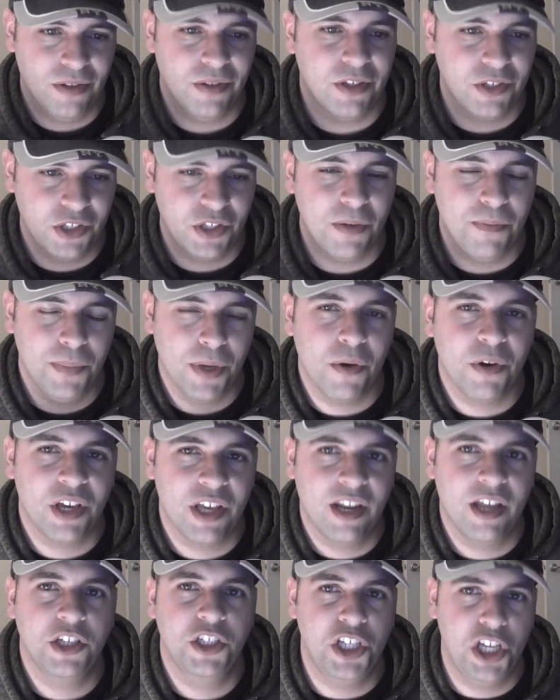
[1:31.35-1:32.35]
symbiote
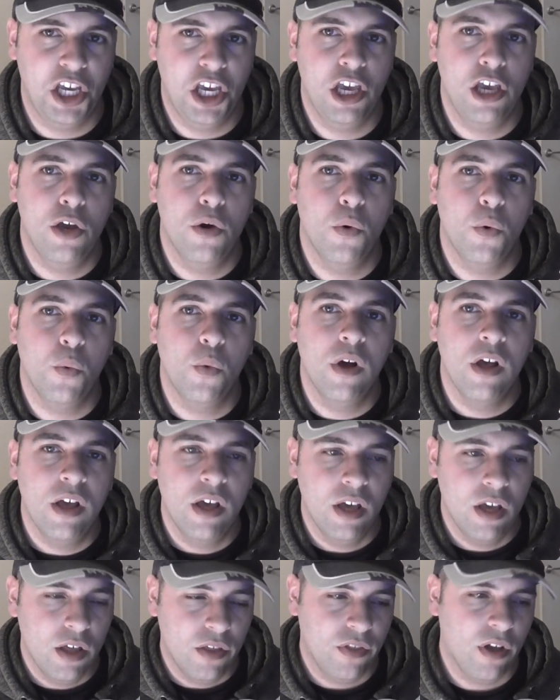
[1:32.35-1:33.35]
can actually heal
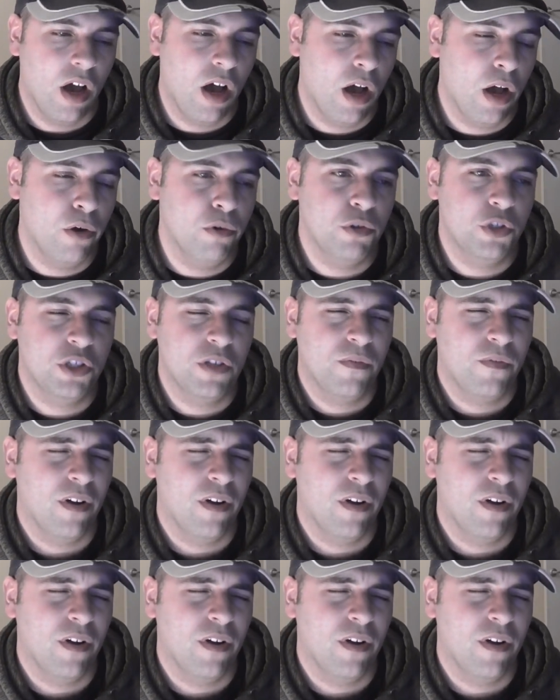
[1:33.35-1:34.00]
the host,